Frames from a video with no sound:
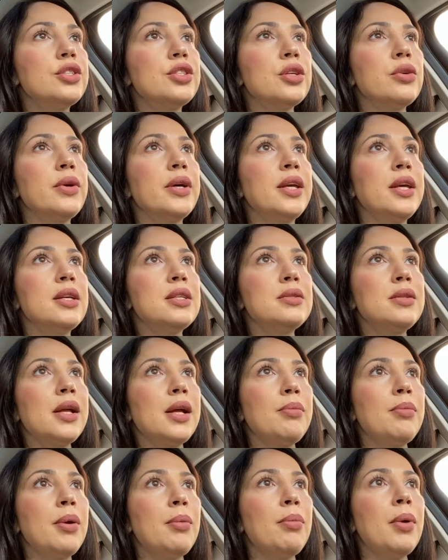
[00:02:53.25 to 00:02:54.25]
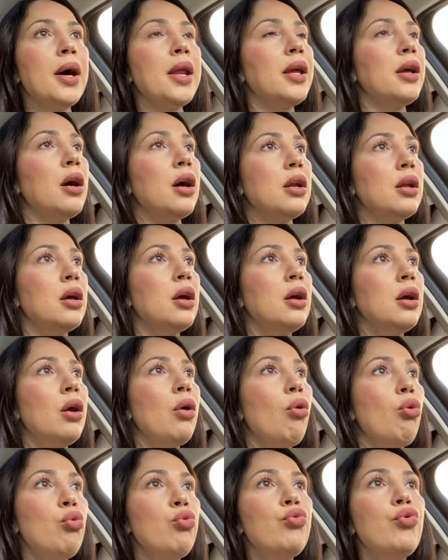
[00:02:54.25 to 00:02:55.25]
So I guess like my body got
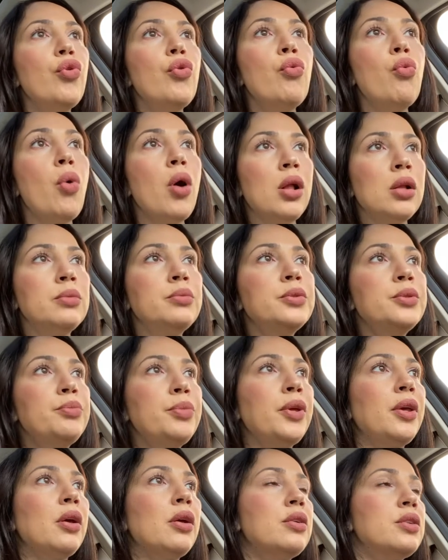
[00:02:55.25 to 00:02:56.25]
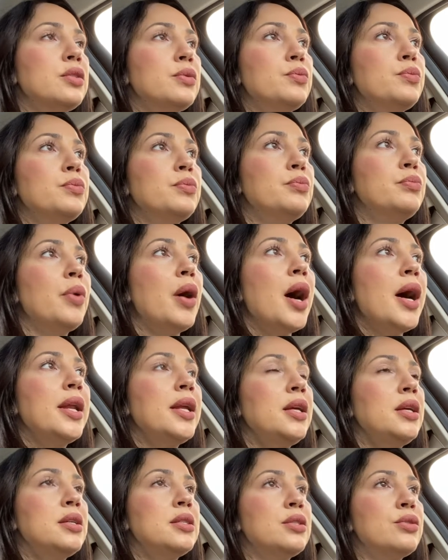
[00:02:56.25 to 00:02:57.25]
overwhelmed, because
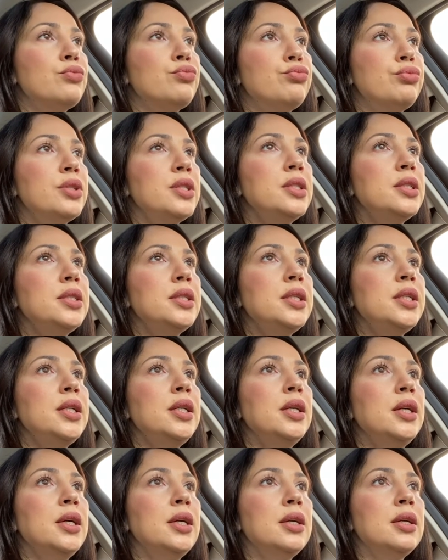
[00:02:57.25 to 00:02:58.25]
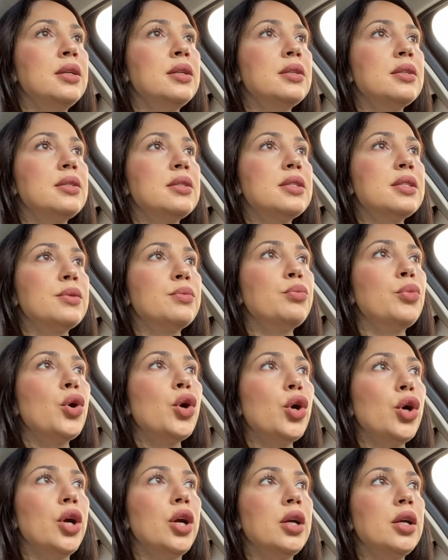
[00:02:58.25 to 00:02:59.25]
body is a really
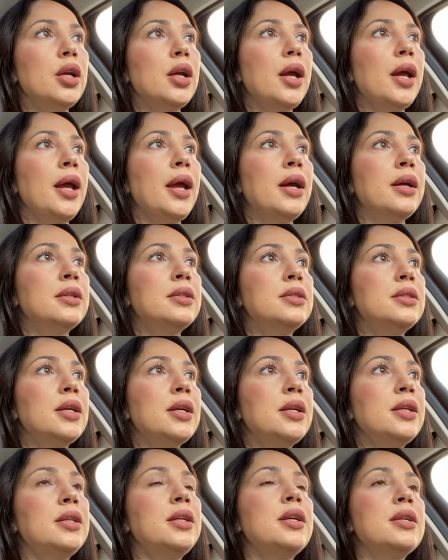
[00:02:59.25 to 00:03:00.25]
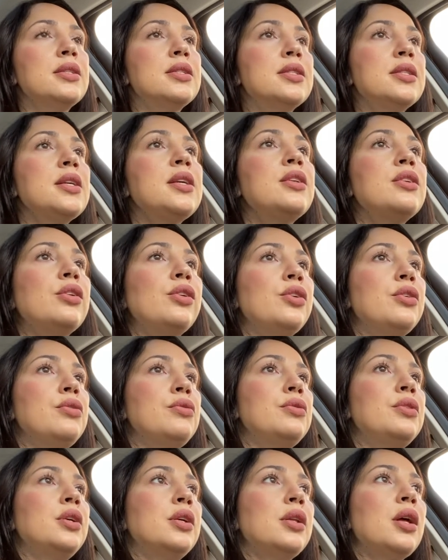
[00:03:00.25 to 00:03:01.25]
smart, and it can signal
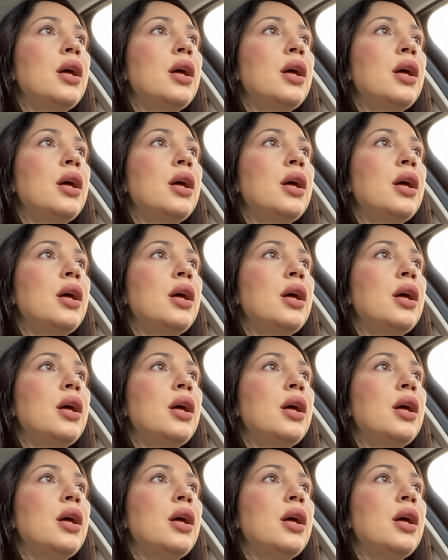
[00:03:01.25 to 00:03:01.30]
you, it can